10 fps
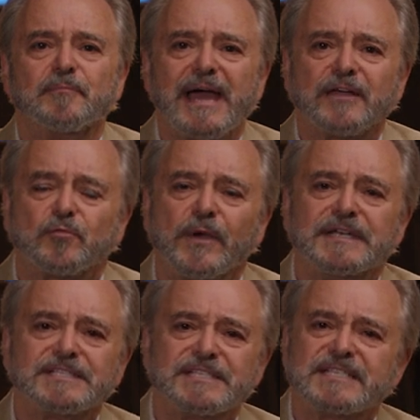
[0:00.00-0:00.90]
a pathway
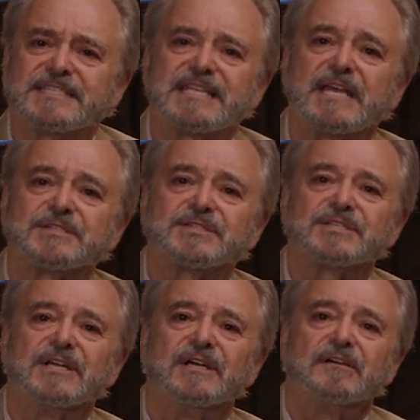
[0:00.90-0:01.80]
to
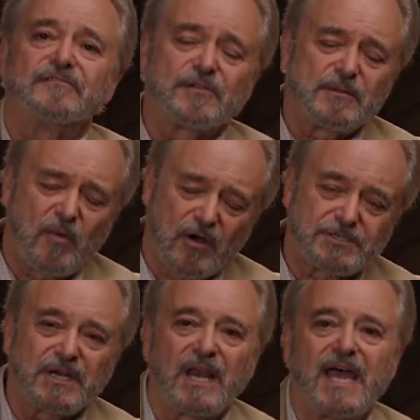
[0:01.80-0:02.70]
success for the
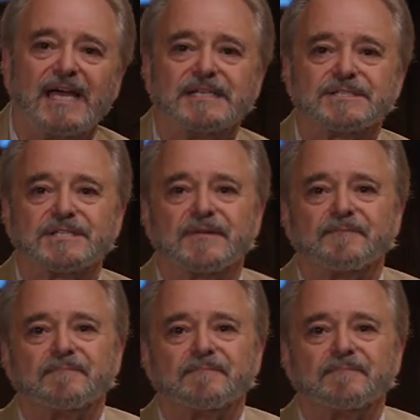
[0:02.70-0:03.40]
marginalized.